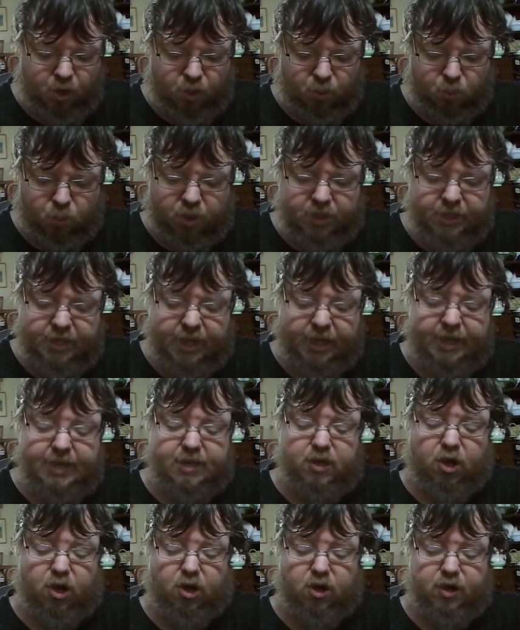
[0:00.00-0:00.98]
One night,
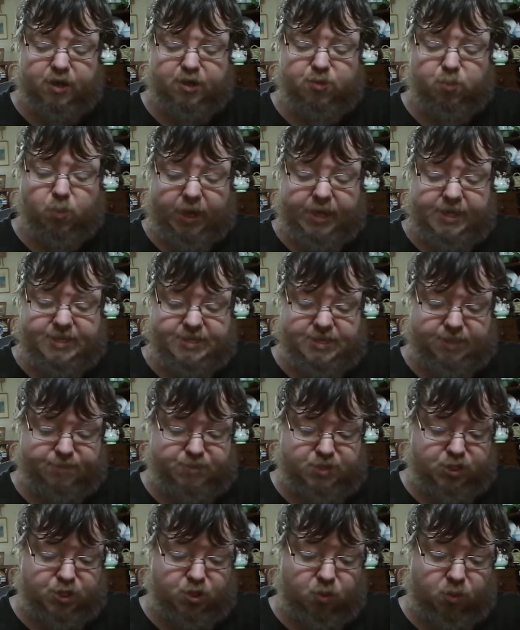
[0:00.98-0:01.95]
Hardin wakes up
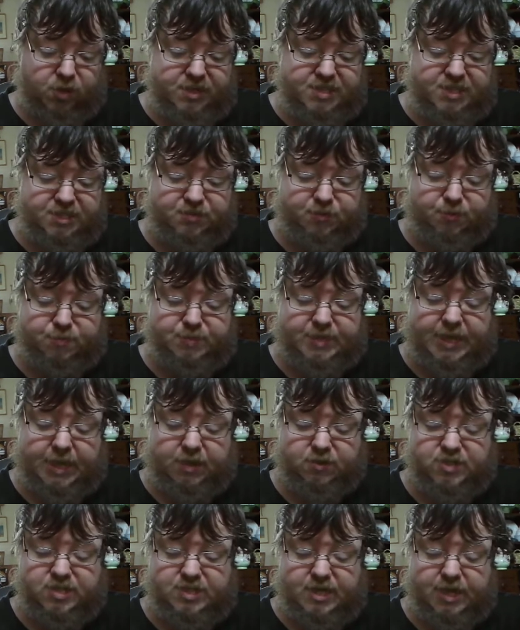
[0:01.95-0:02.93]
to noises from
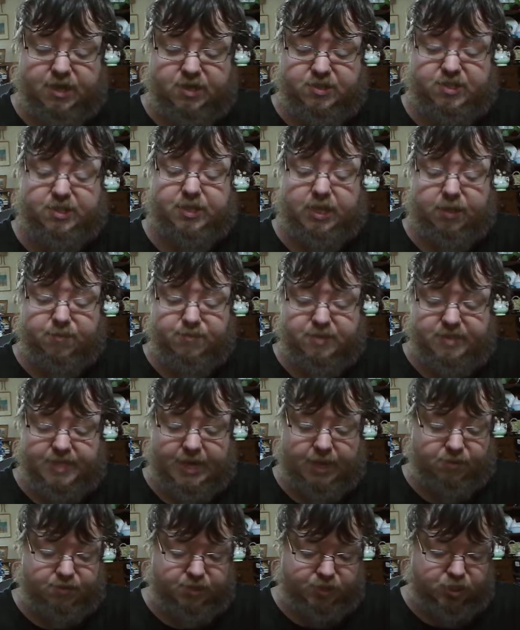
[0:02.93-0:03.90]
downstairs and comes
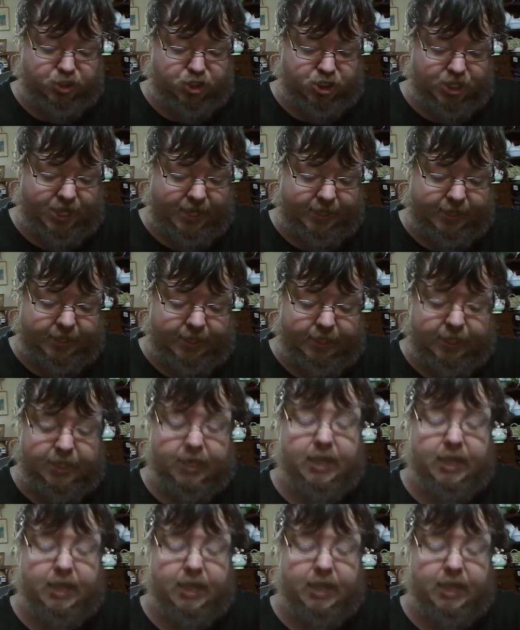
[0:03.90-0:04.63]
down to check.